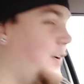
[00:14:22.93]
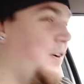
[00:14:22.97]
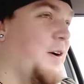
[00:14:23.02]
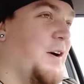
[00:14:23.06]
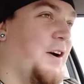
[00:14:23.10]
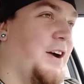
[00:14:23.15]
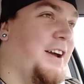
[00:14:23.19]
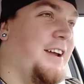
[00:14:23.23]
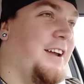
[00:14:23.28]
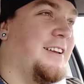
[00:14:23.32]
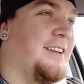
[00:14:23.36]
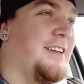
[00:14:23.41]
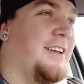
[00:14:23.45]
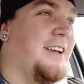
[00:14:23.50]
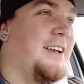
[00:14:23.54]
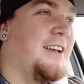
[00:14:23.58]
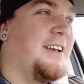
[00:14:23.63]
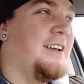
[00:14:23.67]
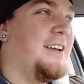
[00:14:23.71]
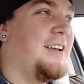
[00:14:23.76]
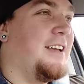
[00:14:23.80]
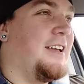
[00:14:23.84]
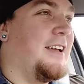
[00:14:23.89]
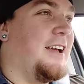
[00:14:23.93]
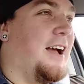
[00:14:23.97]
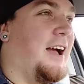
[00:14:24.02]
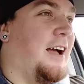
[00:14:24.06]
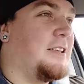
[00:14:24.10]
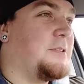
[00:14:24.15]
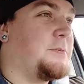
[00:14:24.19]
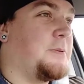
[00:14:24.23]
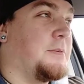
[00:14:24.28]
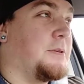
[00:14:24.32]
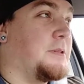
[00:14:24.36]
Alright, uh,
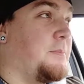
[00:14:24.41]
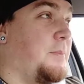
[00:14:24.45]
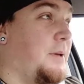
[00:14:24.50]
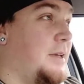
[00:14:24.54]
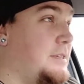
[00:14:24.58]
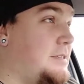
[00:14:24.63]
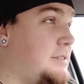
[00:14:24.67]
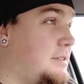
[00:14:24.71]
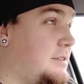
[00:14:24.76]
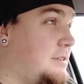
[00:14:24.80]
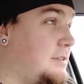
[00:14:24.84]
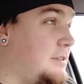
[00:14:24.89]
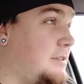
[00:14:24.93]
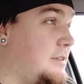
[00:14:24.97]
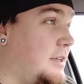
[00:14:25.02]
it's probably the best